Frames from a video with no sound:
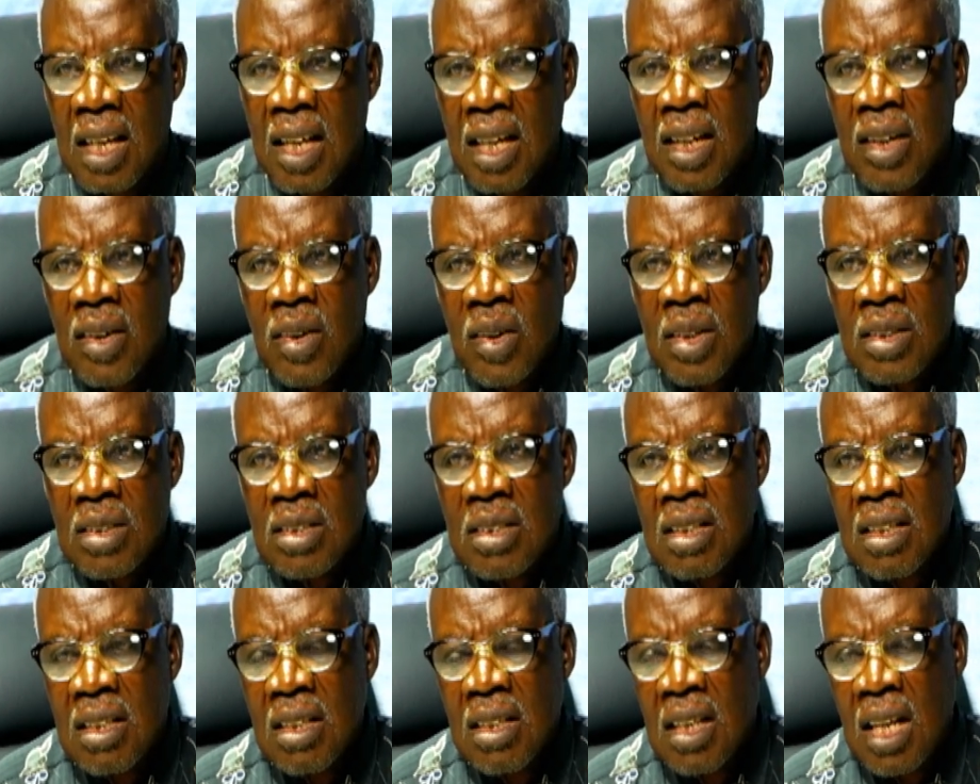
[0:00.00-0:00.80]
No
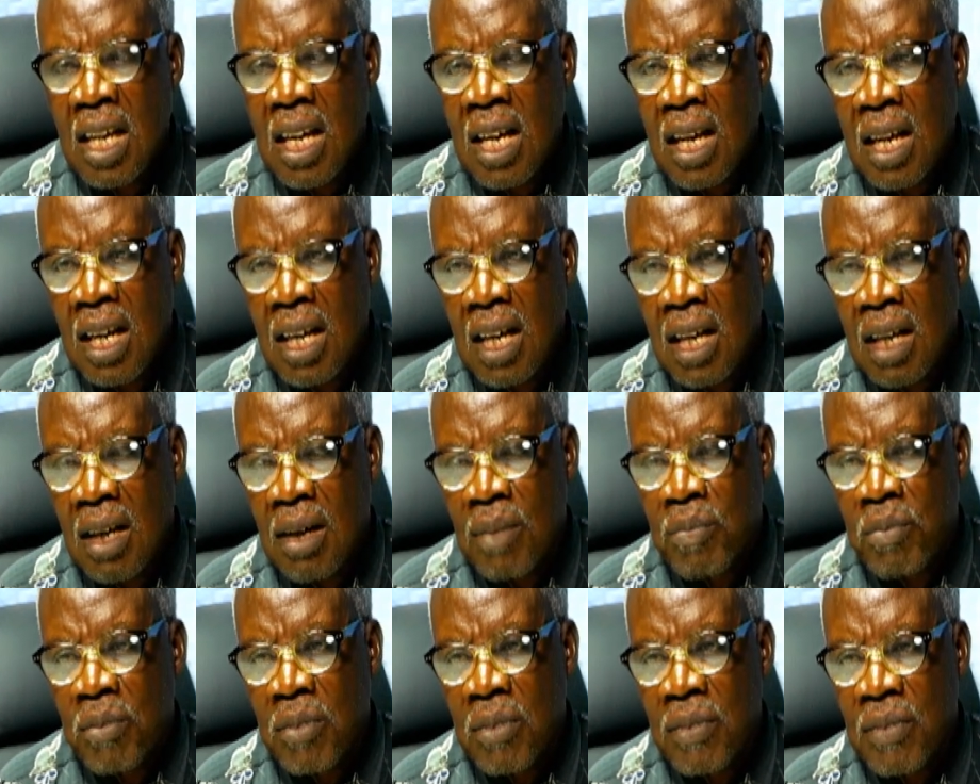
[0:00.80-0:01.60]
si na
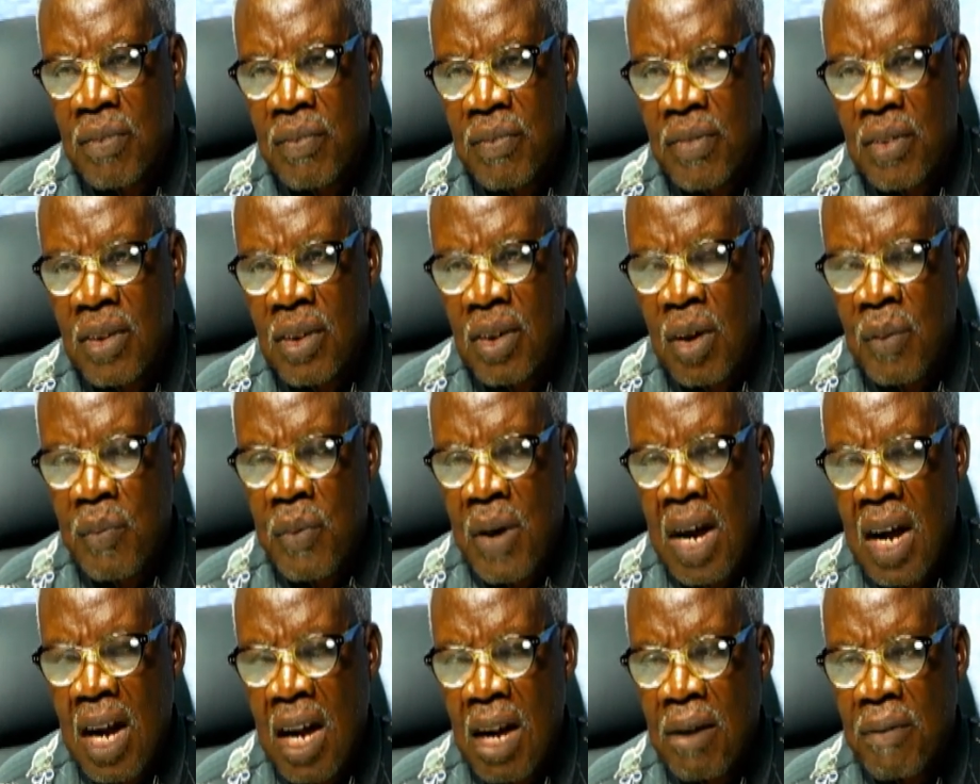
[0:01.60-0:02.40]

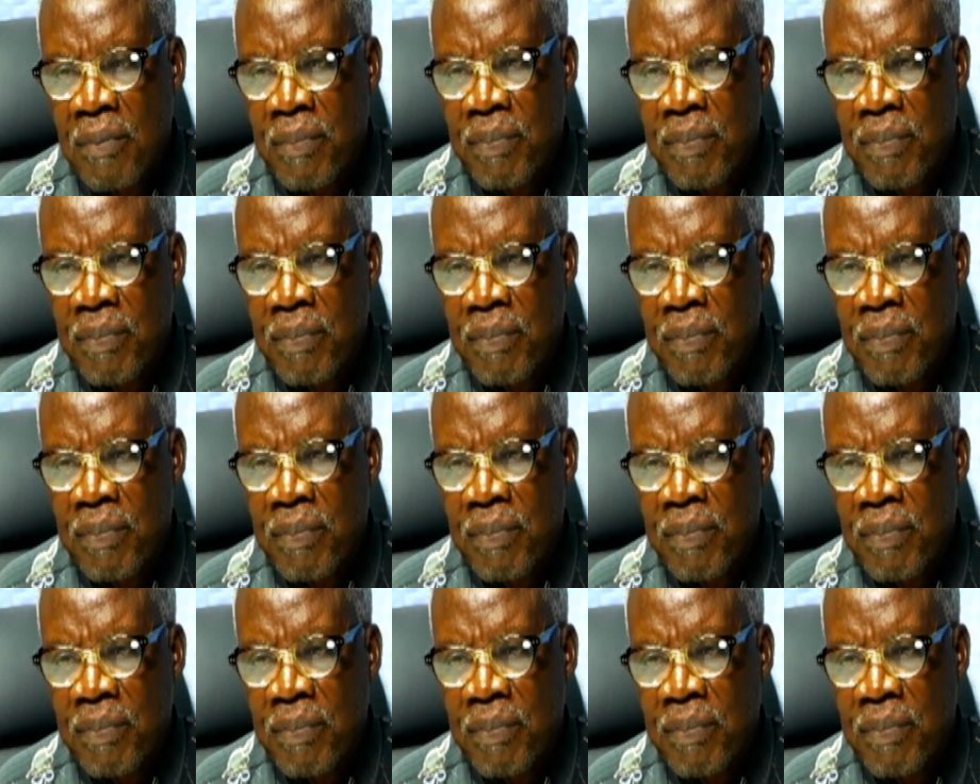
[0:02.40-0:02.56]
oba